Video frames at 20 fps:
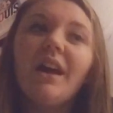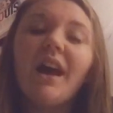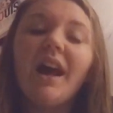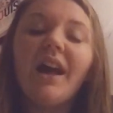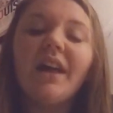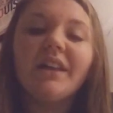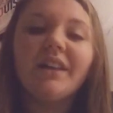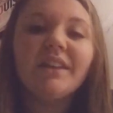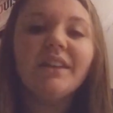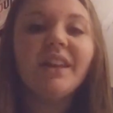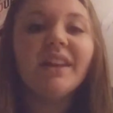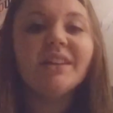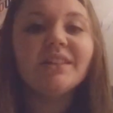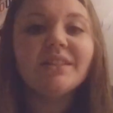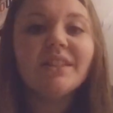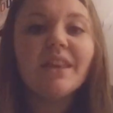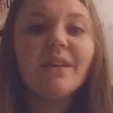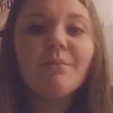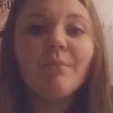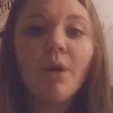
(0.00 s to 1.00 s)
I
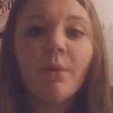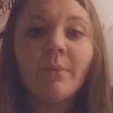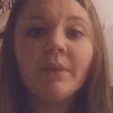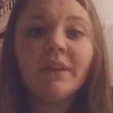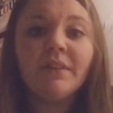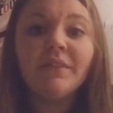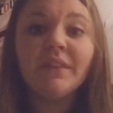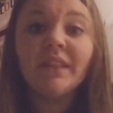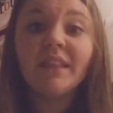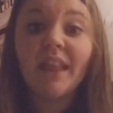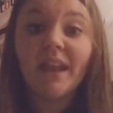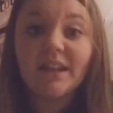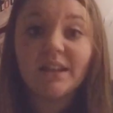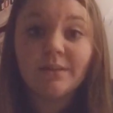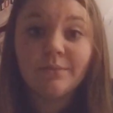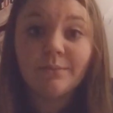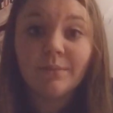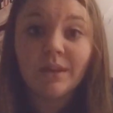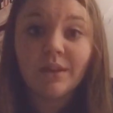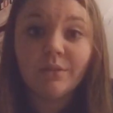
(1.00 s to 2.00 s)
connect that moment of
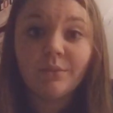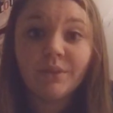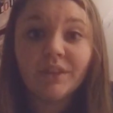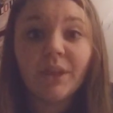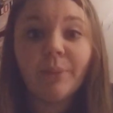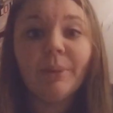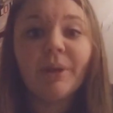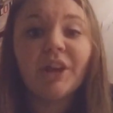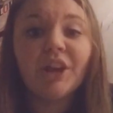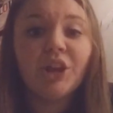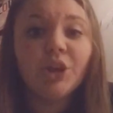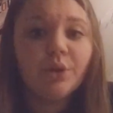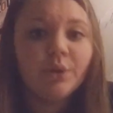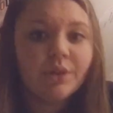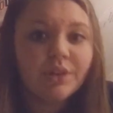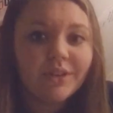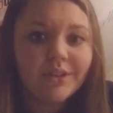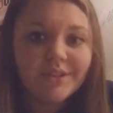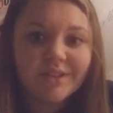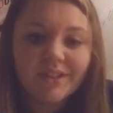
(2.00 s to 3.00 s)
enlightenment with the
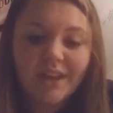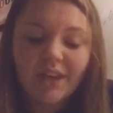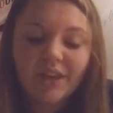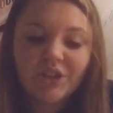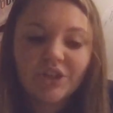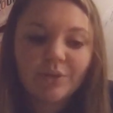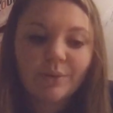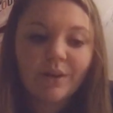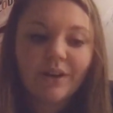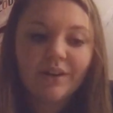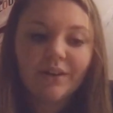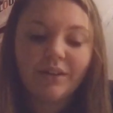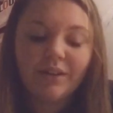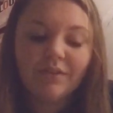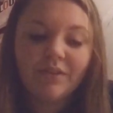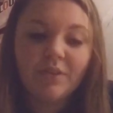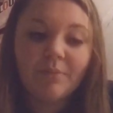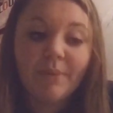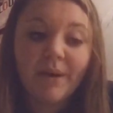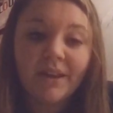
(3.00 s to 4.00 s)
peculiar sanctuary
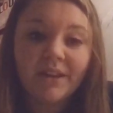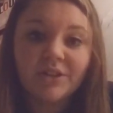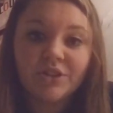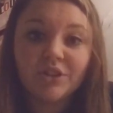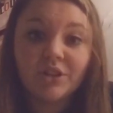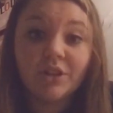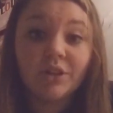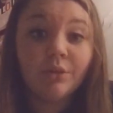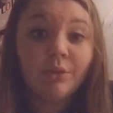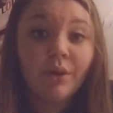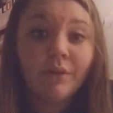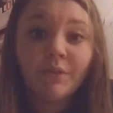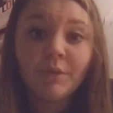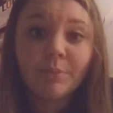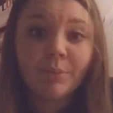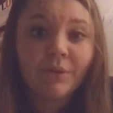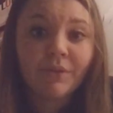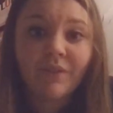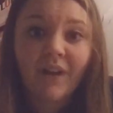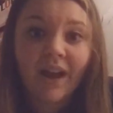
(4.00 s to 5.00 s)
of the bench and whoever
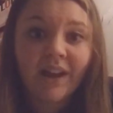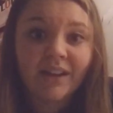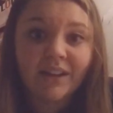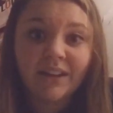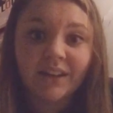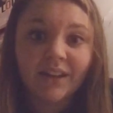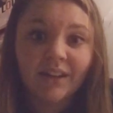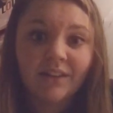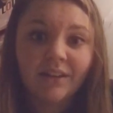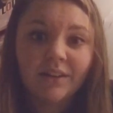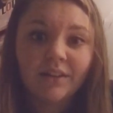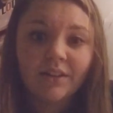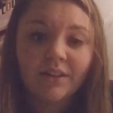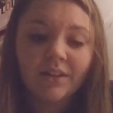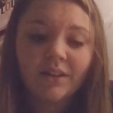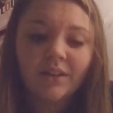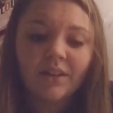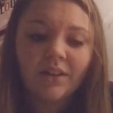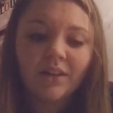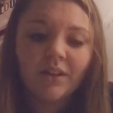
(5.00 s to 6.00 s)
provided it.
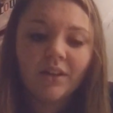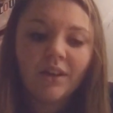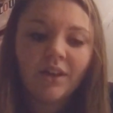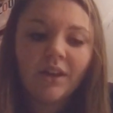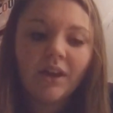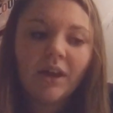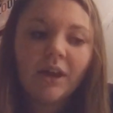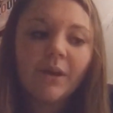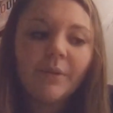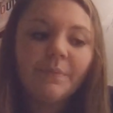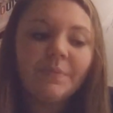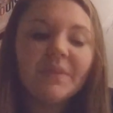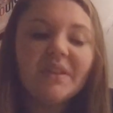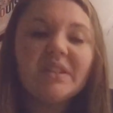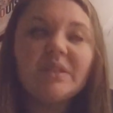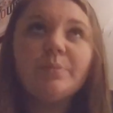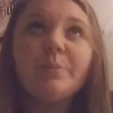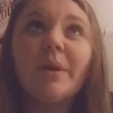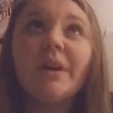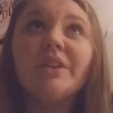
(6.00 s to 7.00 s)

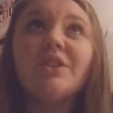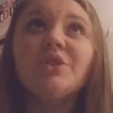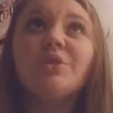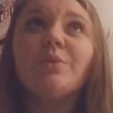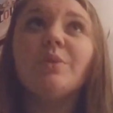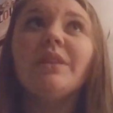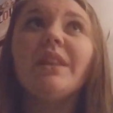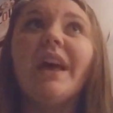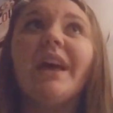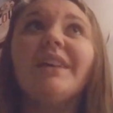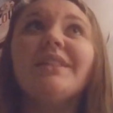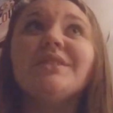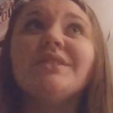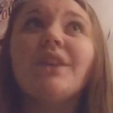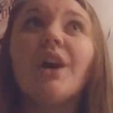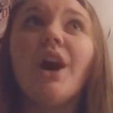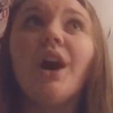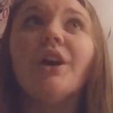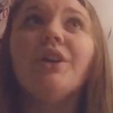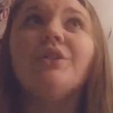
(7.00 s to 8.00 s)
This bench will last
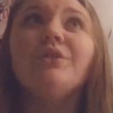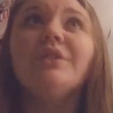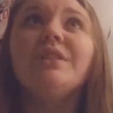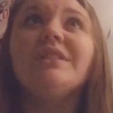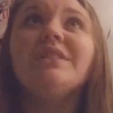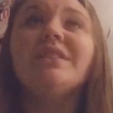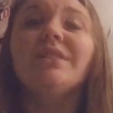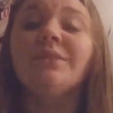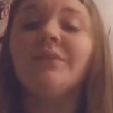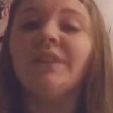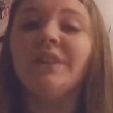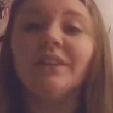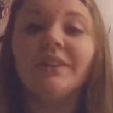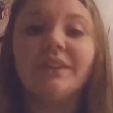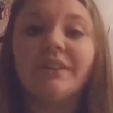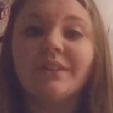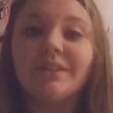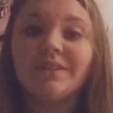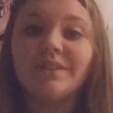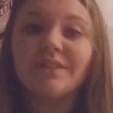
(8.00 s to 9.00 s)
hundreds of
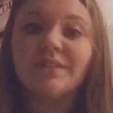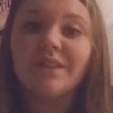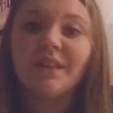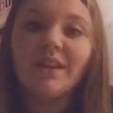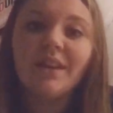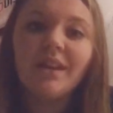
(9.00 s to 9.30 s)
years.